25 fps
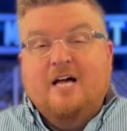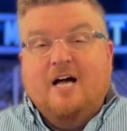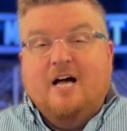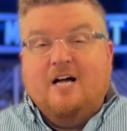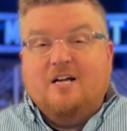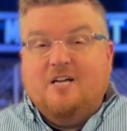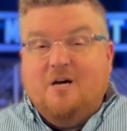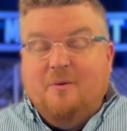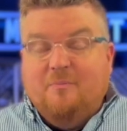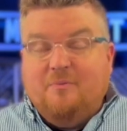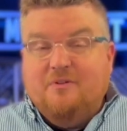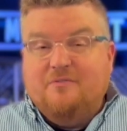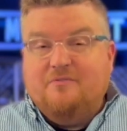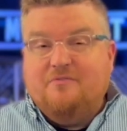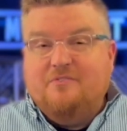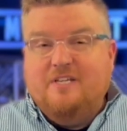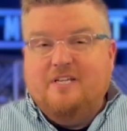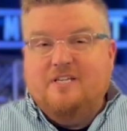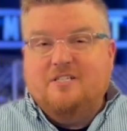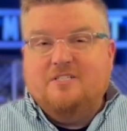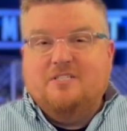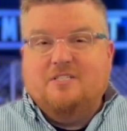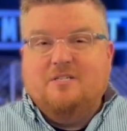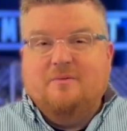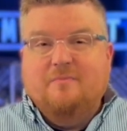A couple of
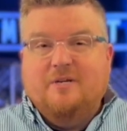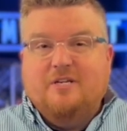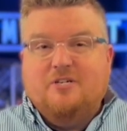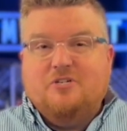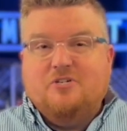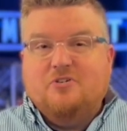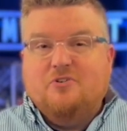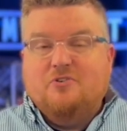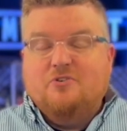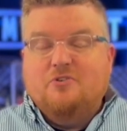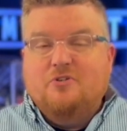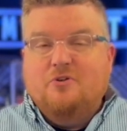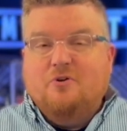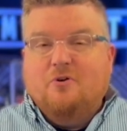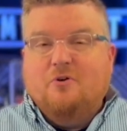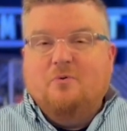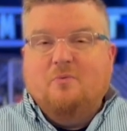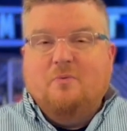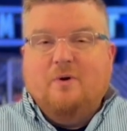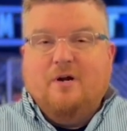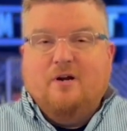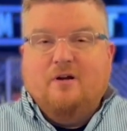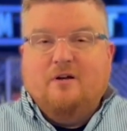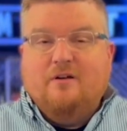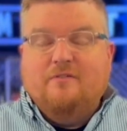things to make sure you're
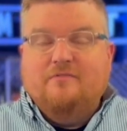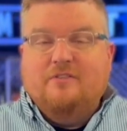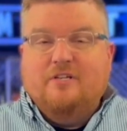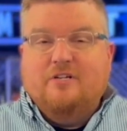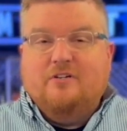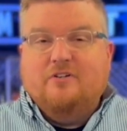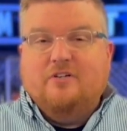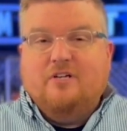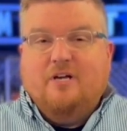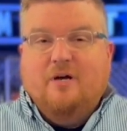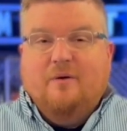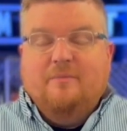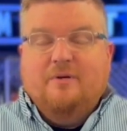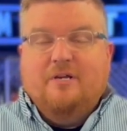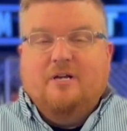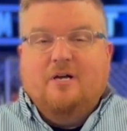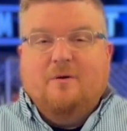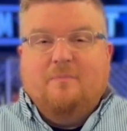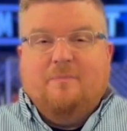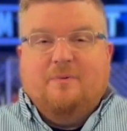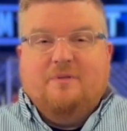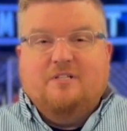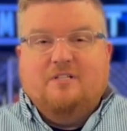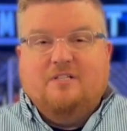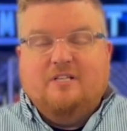aware of that are coming
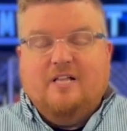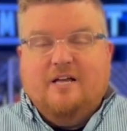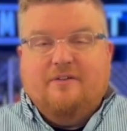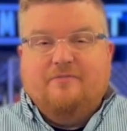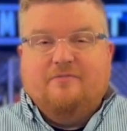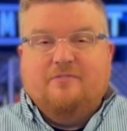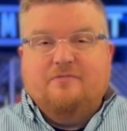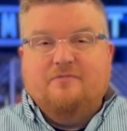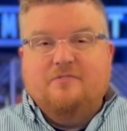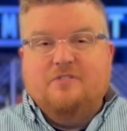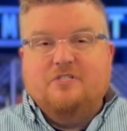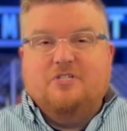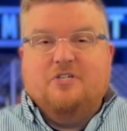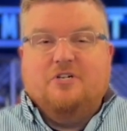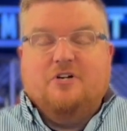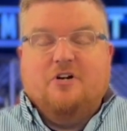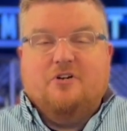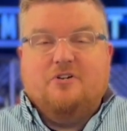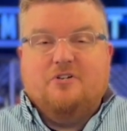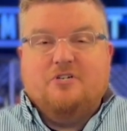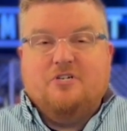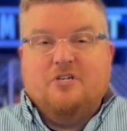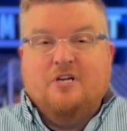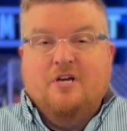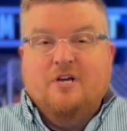up in the life of the
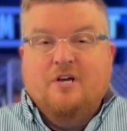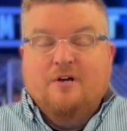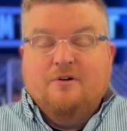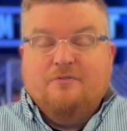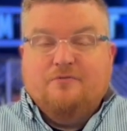church.